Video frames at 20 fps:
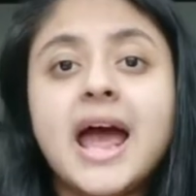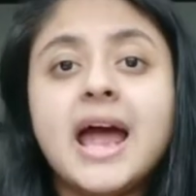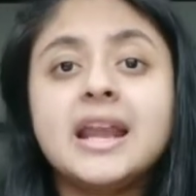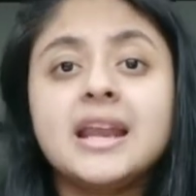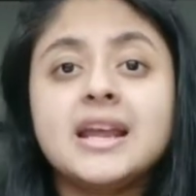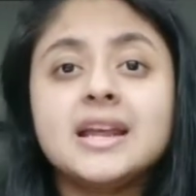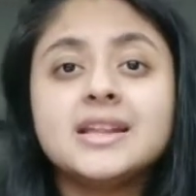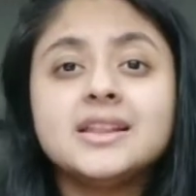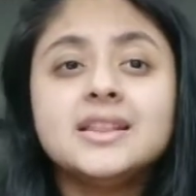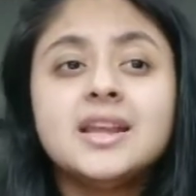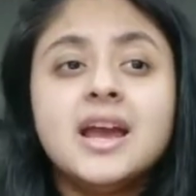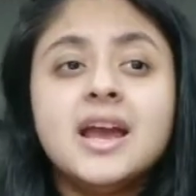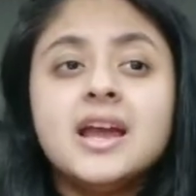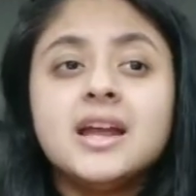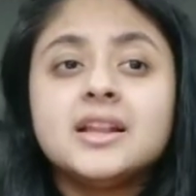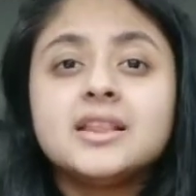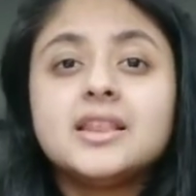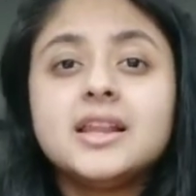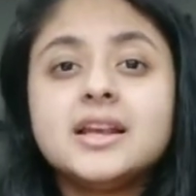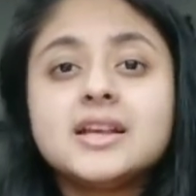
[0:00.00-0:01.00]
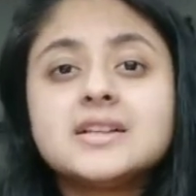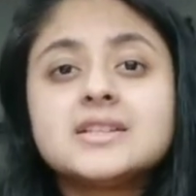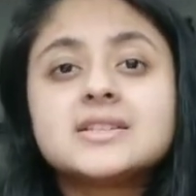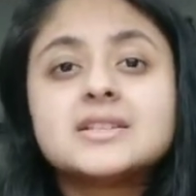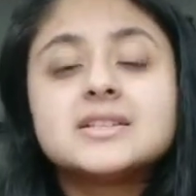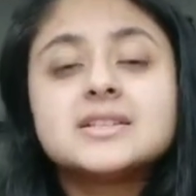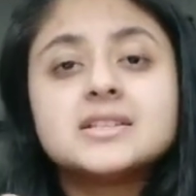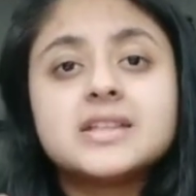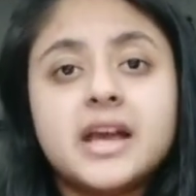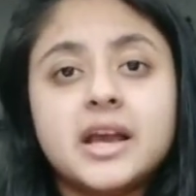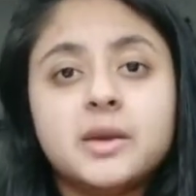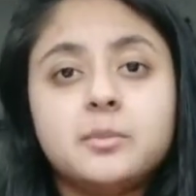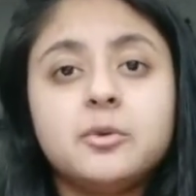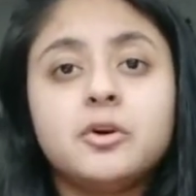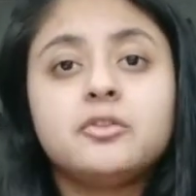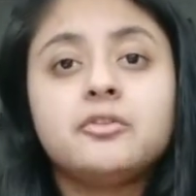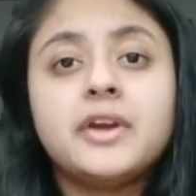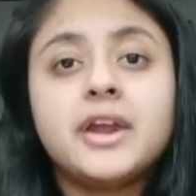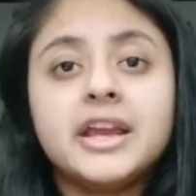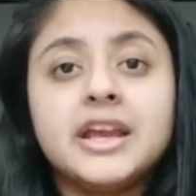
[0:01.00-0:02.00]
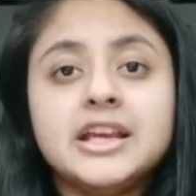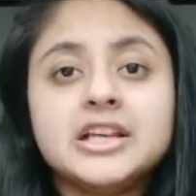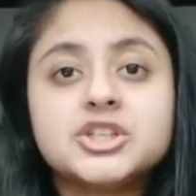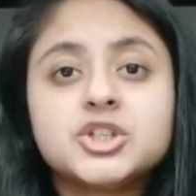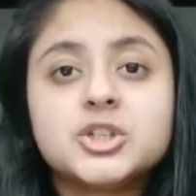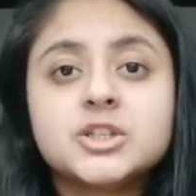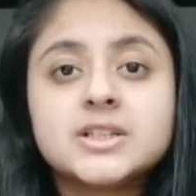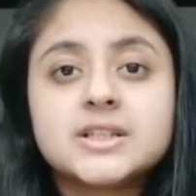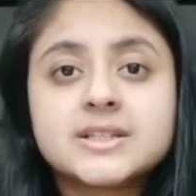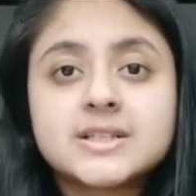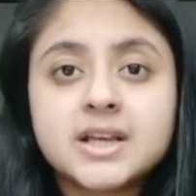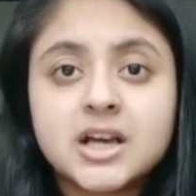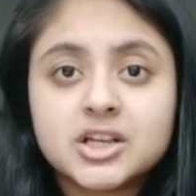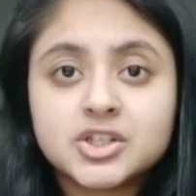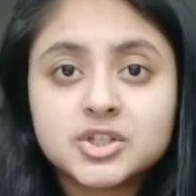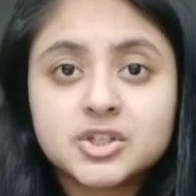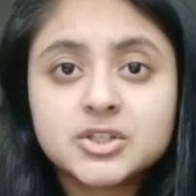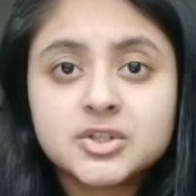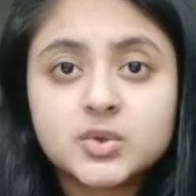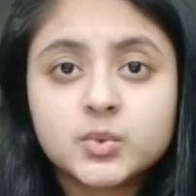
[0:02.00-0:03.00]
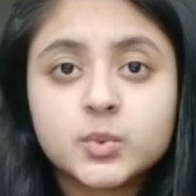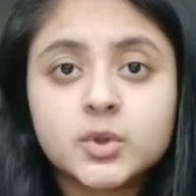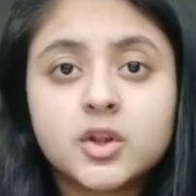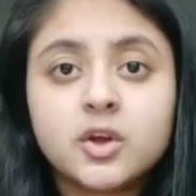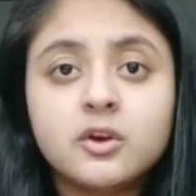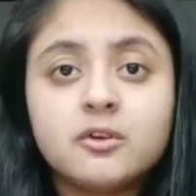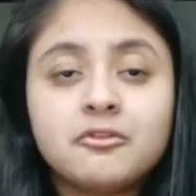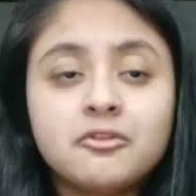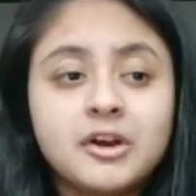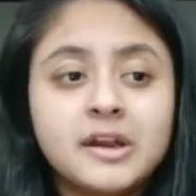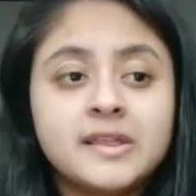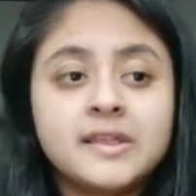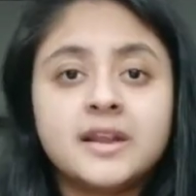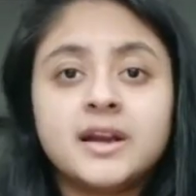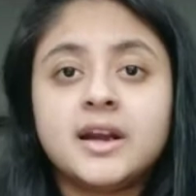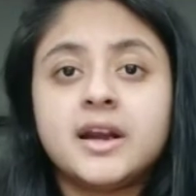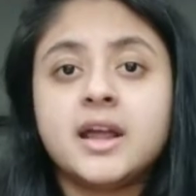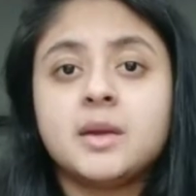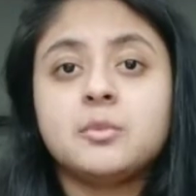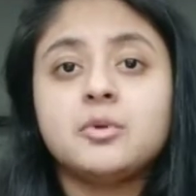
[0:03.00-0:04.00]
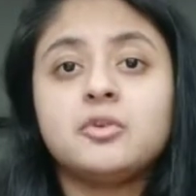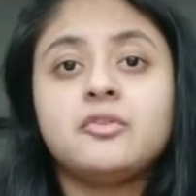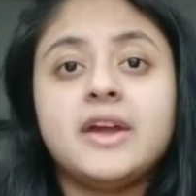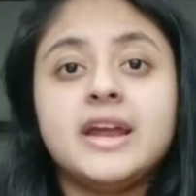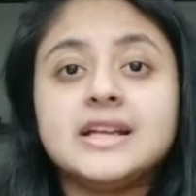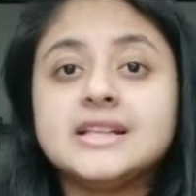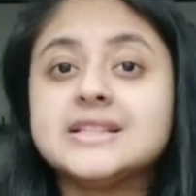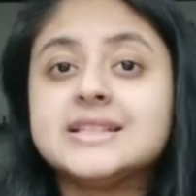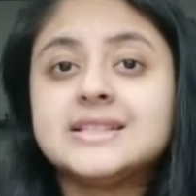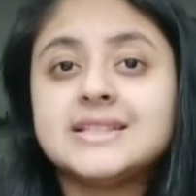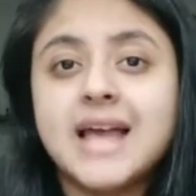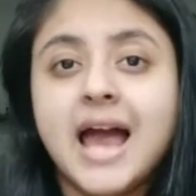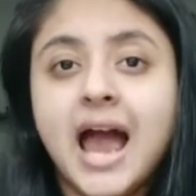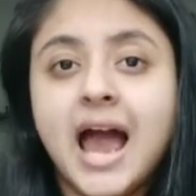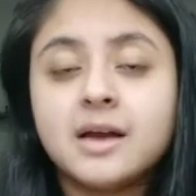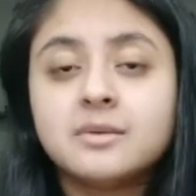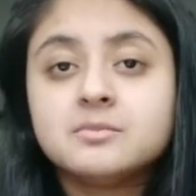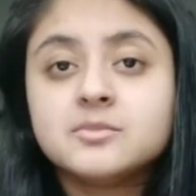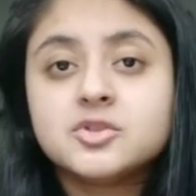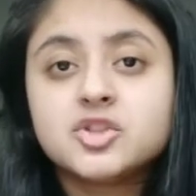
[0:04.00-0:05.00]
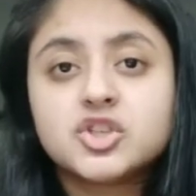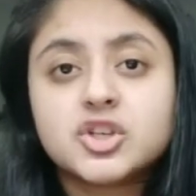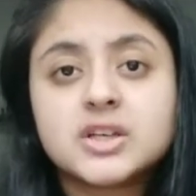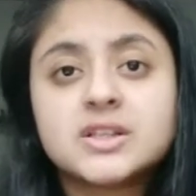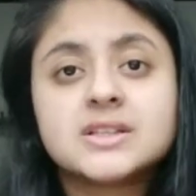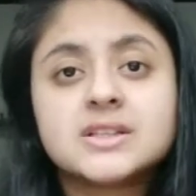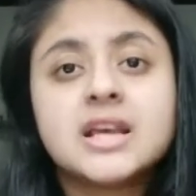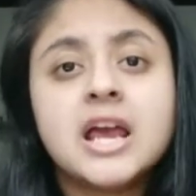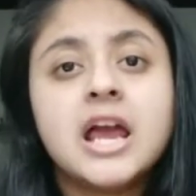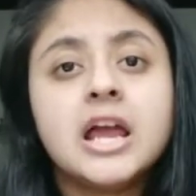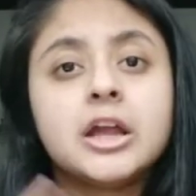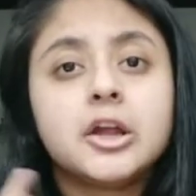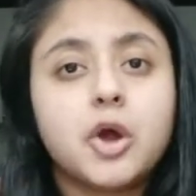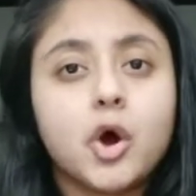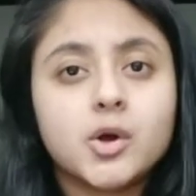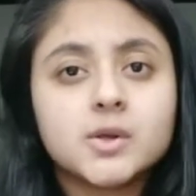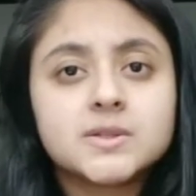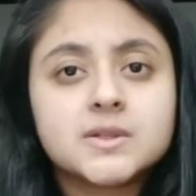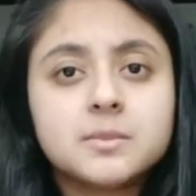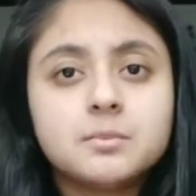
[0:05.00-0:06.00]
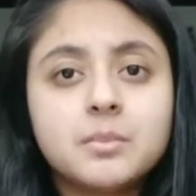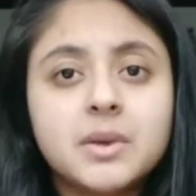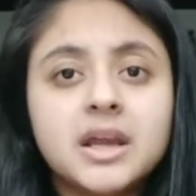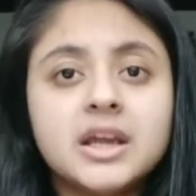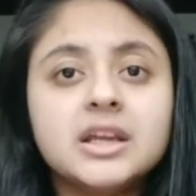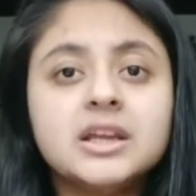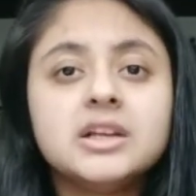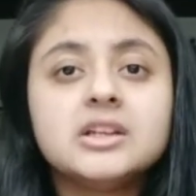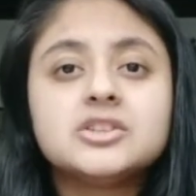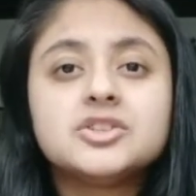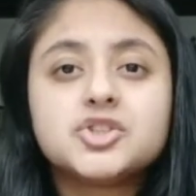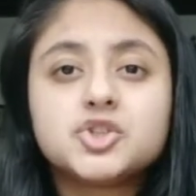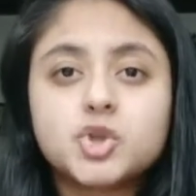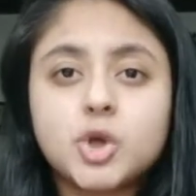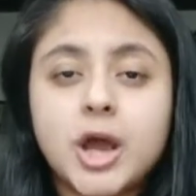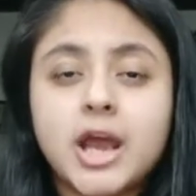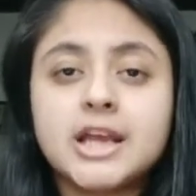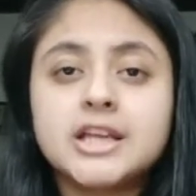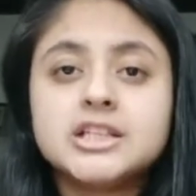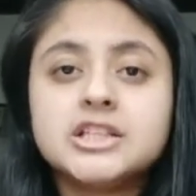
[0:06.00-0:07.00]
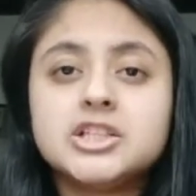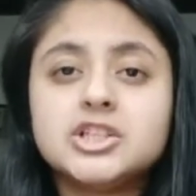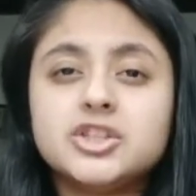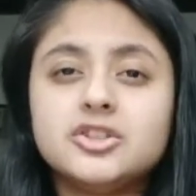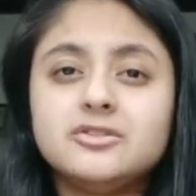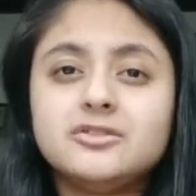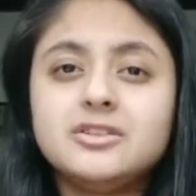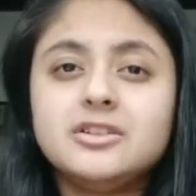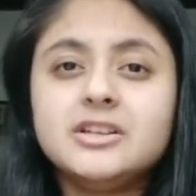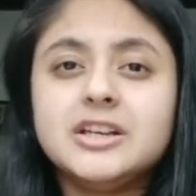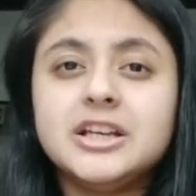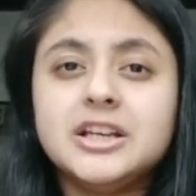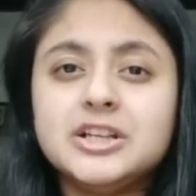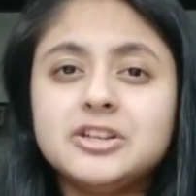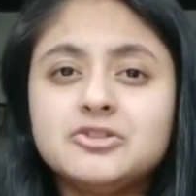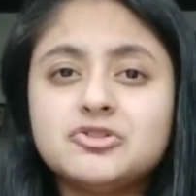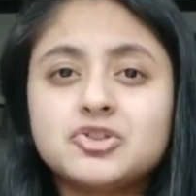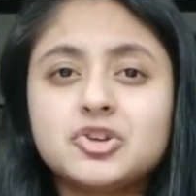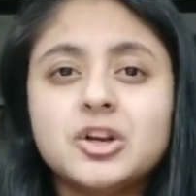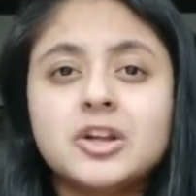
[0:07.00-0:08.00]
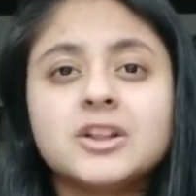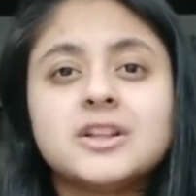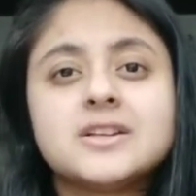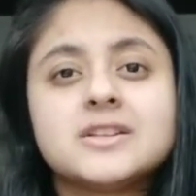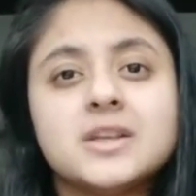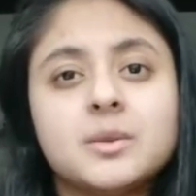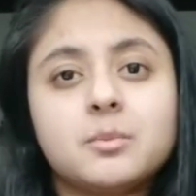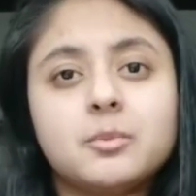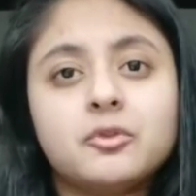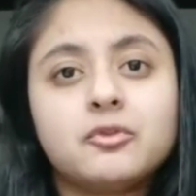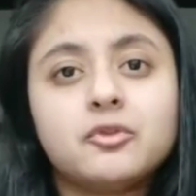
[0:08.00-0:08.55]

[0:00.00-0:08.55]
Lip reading: And in these type of engaging discussions with your friend, that a type of exam, just gossiping, try initiating this type of